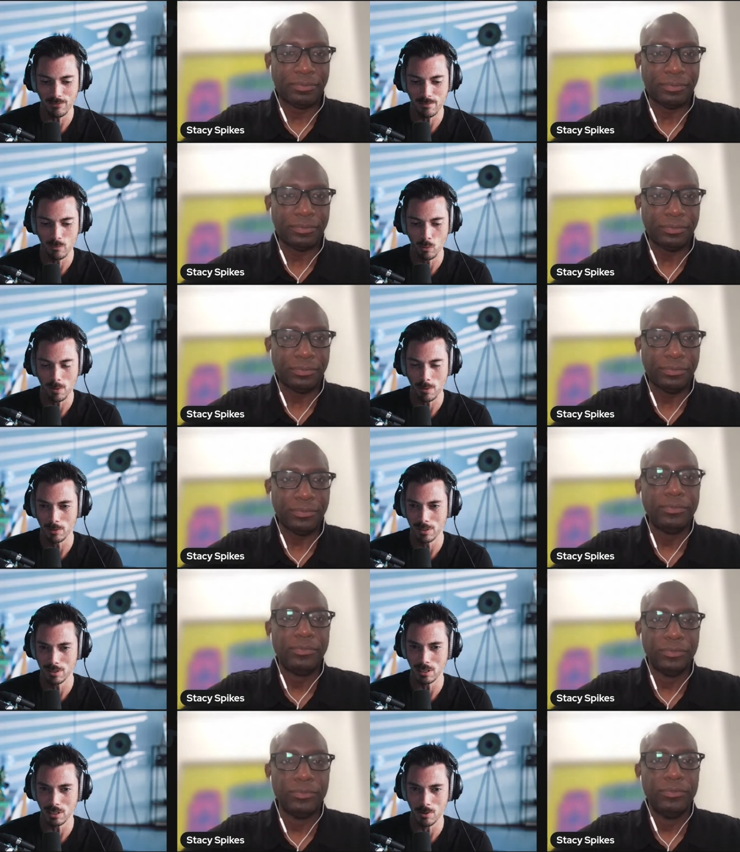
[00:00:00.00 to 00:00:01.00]
Speaker 1: more people into
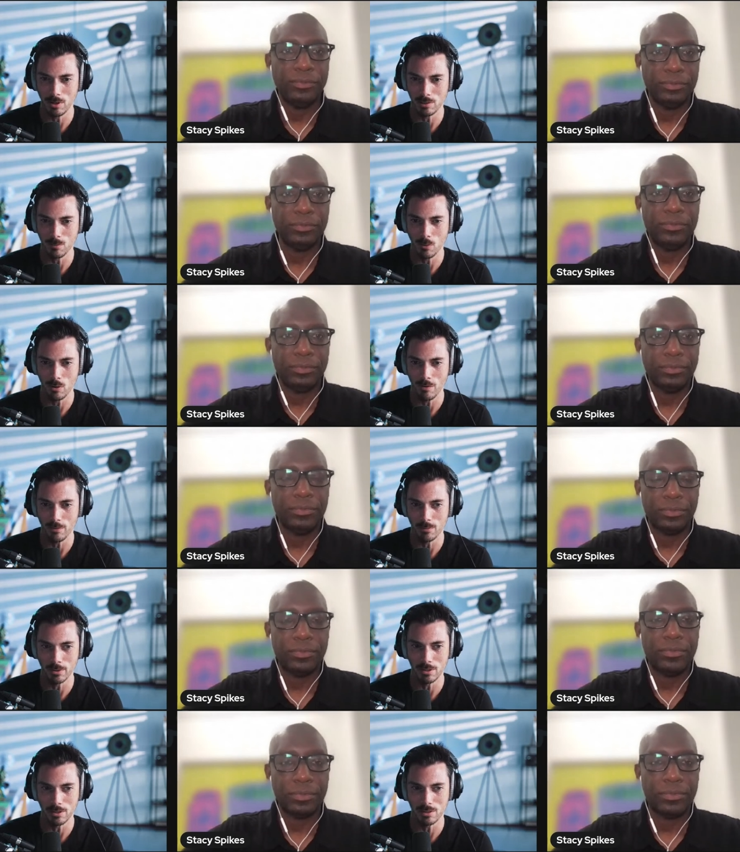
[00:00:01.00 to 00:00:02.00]
cinemas more often
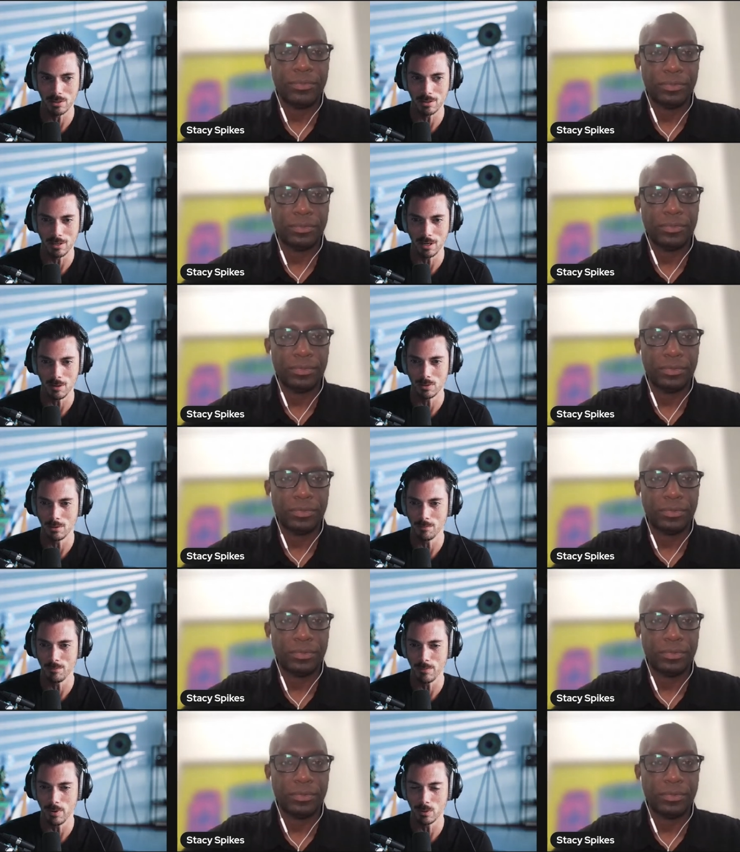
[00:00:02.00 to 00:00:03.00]
because it was a
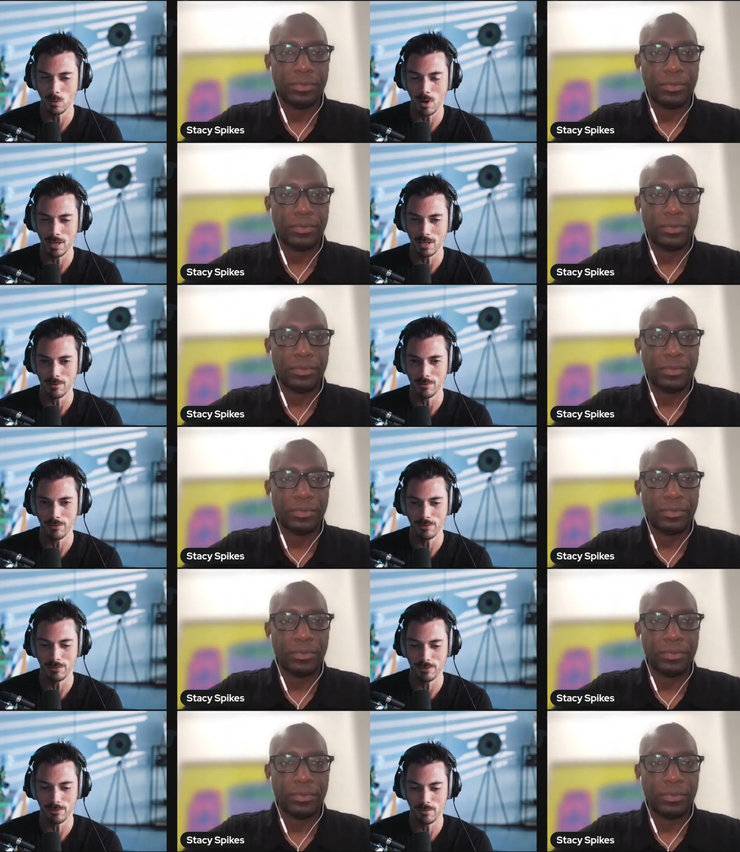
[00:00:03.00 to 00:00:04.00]
it was a way of
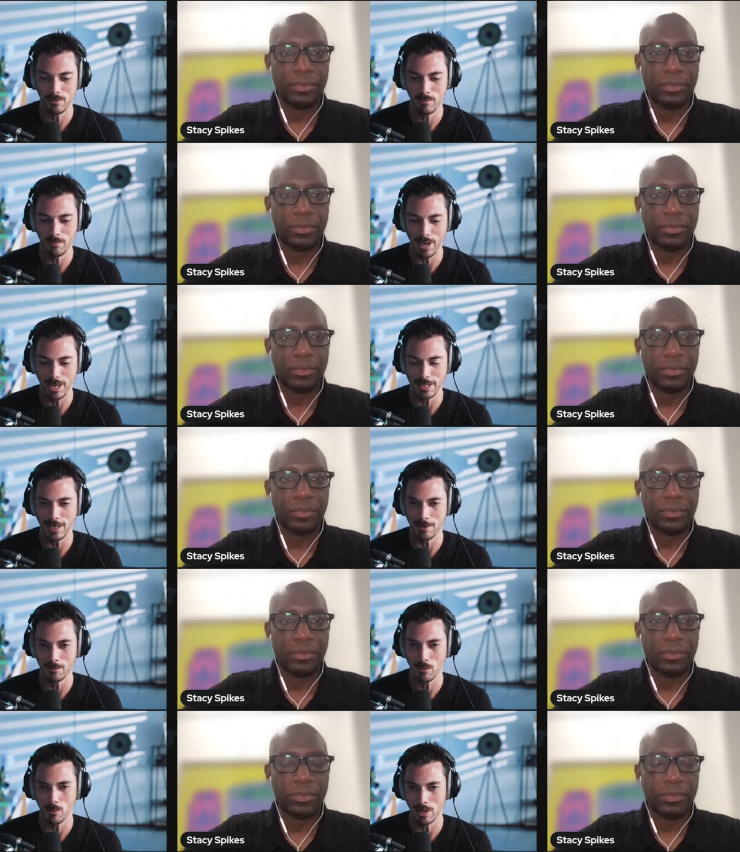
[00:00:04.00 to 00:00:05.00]

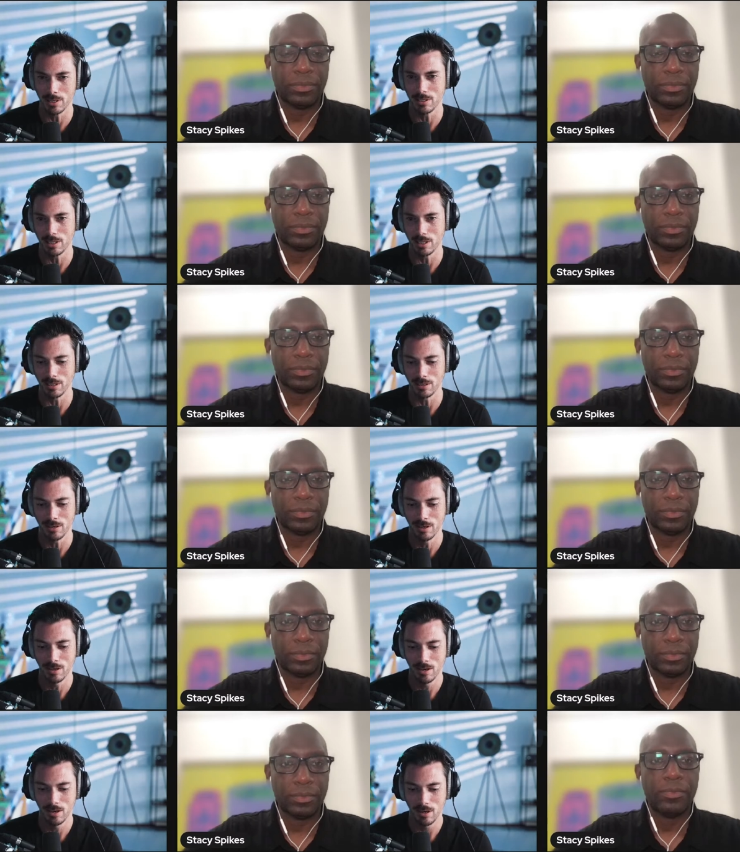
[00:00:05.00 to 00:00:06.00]
making pricing
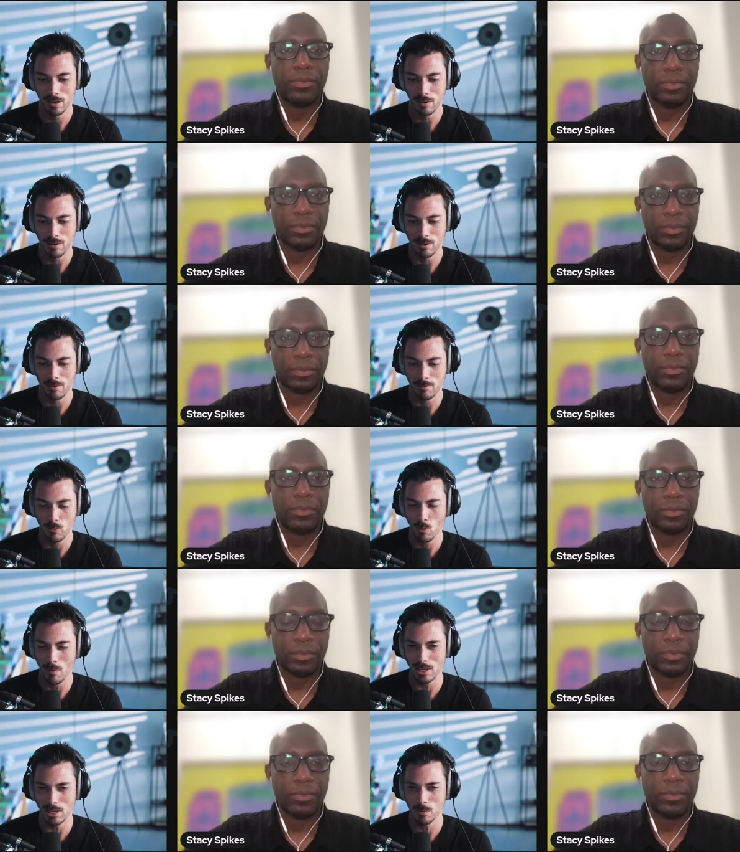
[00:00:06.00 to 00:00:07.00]
more
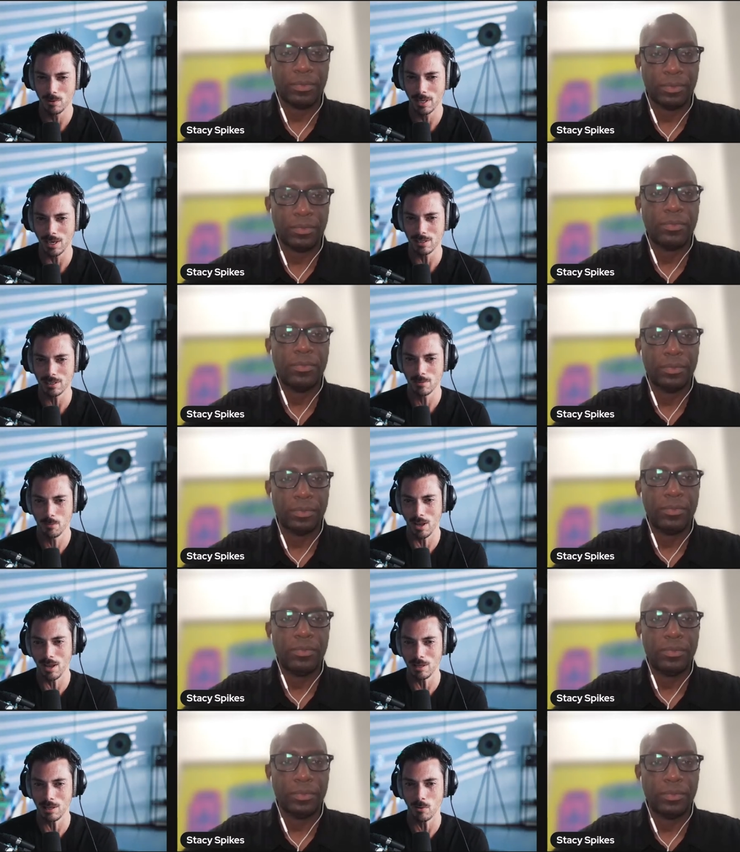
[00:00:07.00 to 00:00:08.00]
manageable, I guess. But I
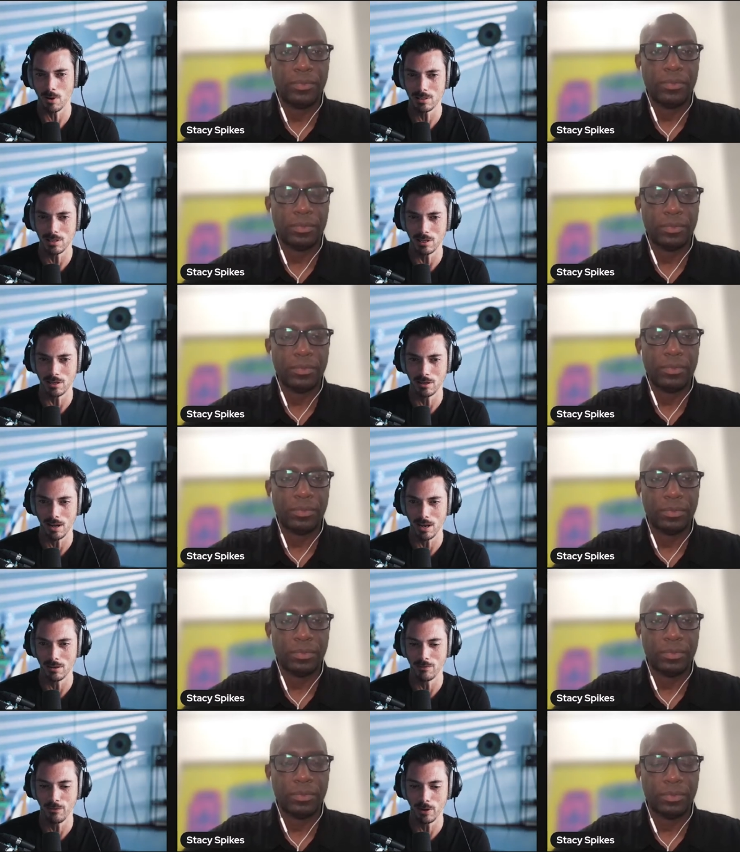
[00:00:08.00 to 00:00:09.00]
think pricing
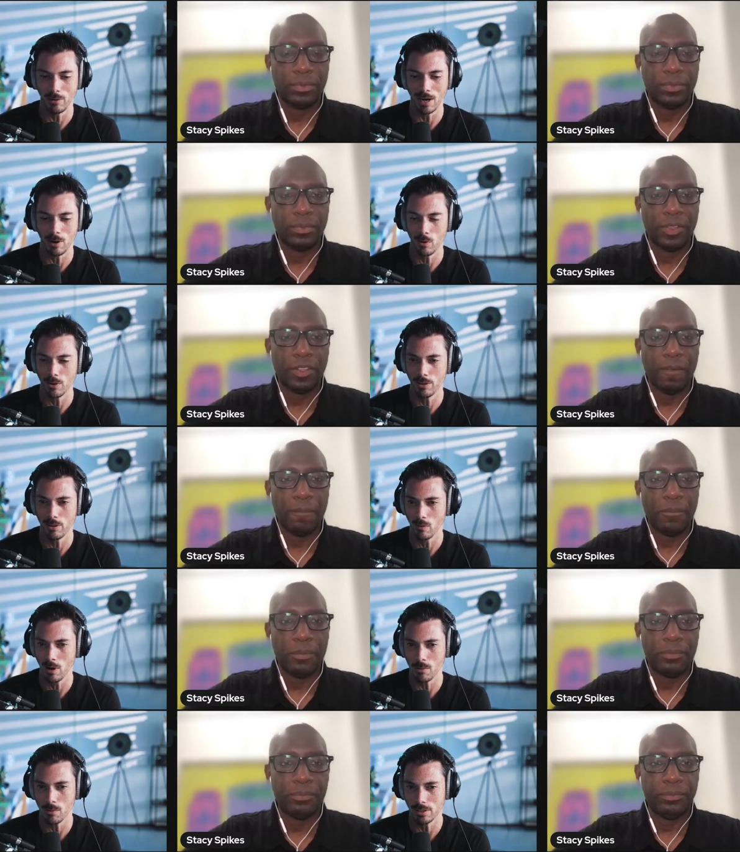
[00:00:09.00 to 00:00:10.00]
and figuring out what the
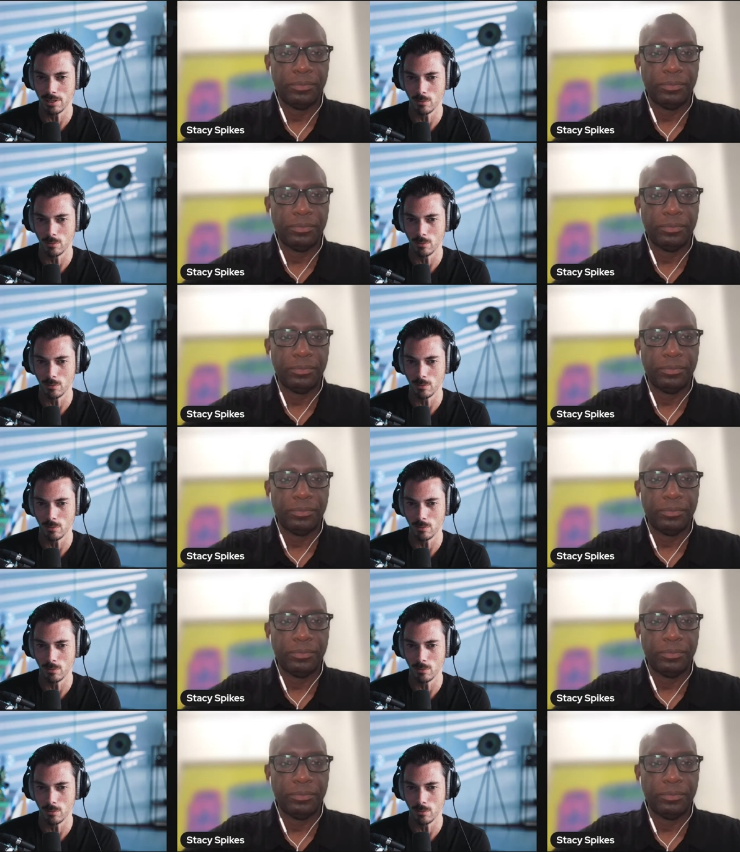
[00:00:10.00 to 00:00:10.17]
right pricing